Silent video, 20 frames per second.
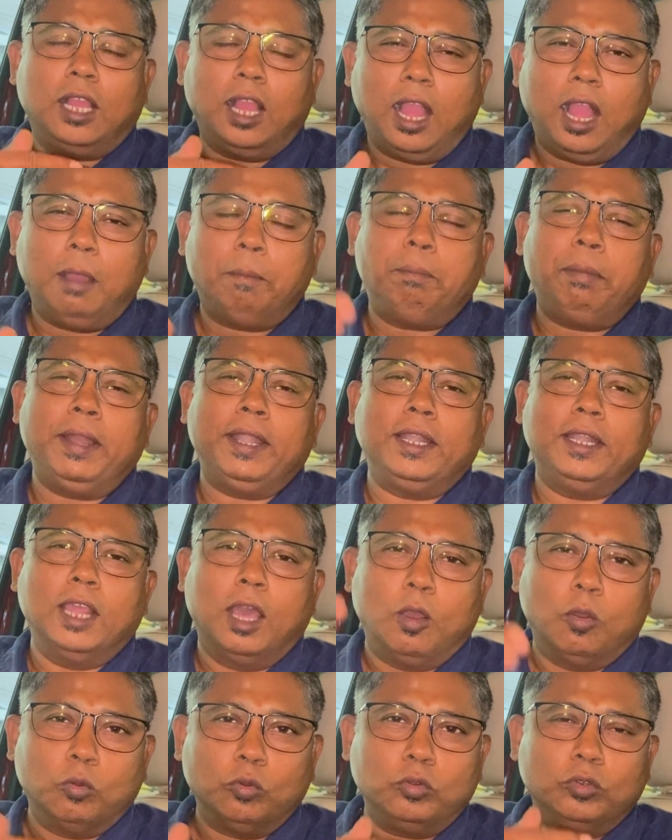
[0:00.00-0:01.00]
up and
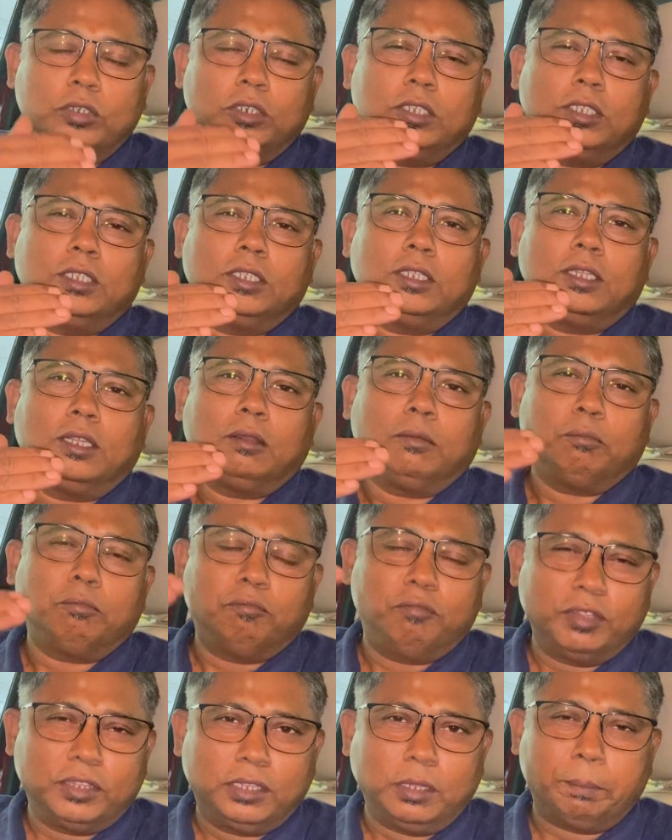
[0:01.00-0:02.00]
down
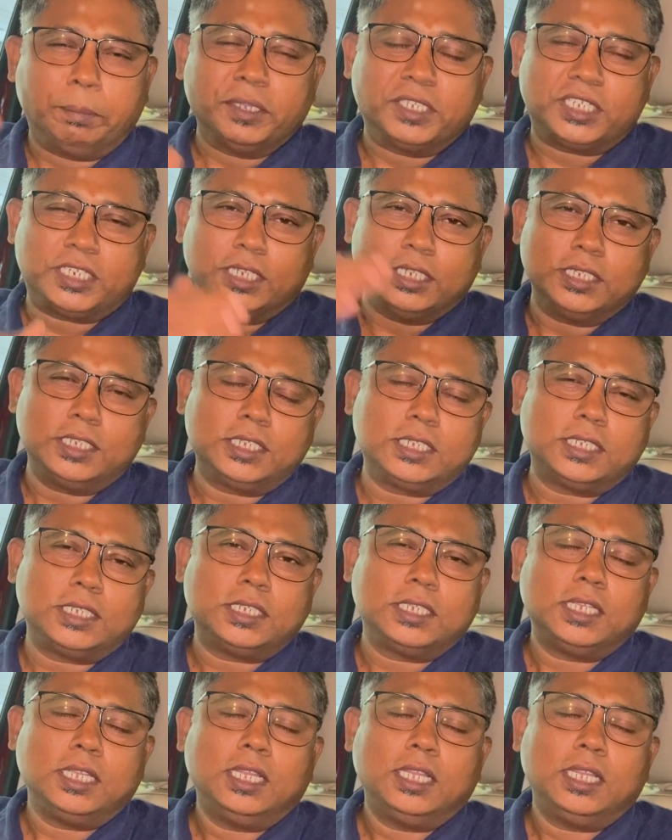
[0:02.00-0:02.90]
with the pistons